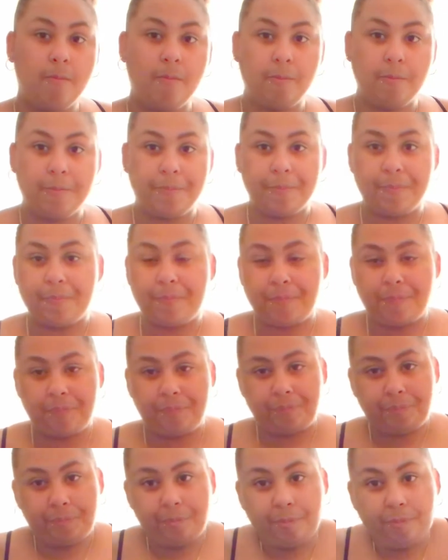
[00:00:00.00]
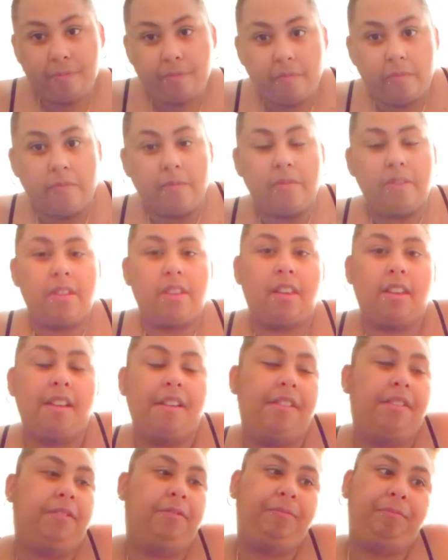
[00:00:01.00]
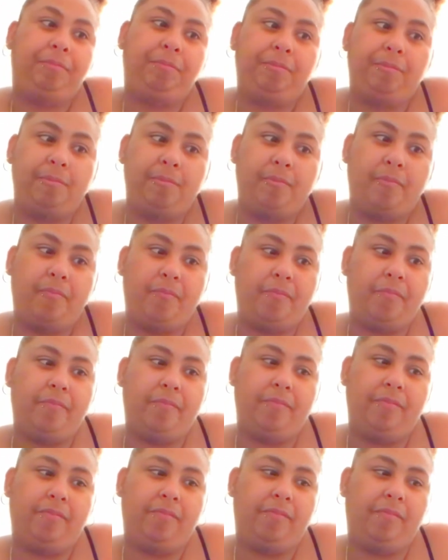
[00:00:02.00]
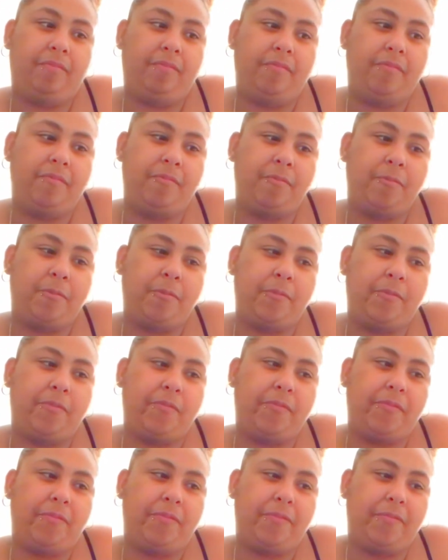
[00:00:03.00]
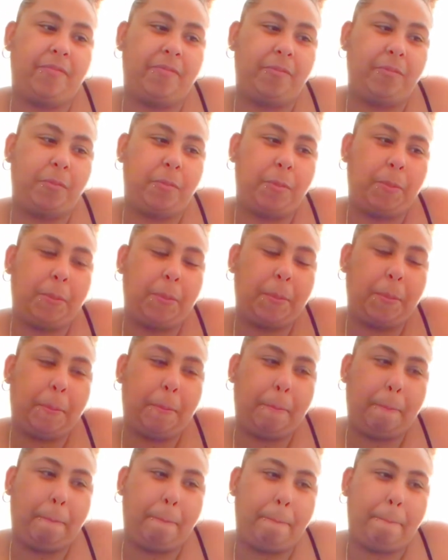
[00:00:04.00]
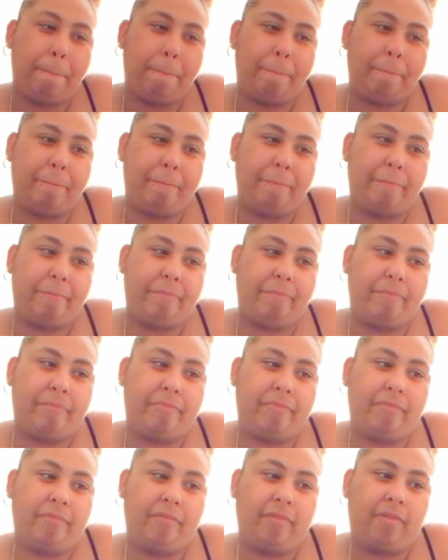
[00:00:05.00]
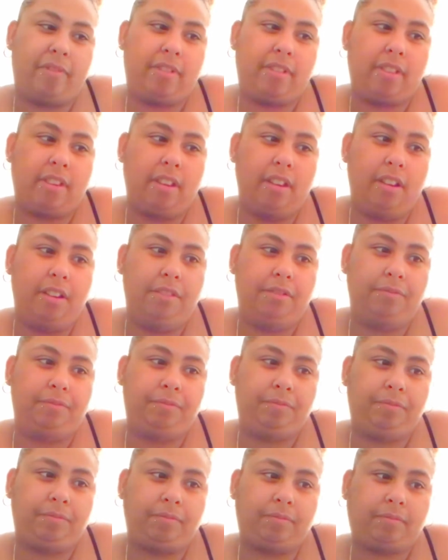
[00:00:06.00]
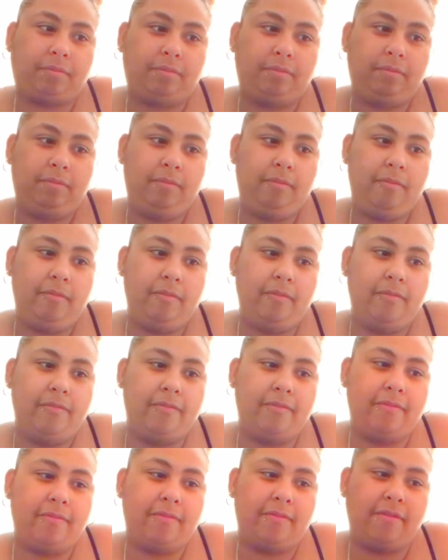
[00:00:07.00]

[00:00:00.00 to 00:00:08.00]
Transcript: The person shown says nothing.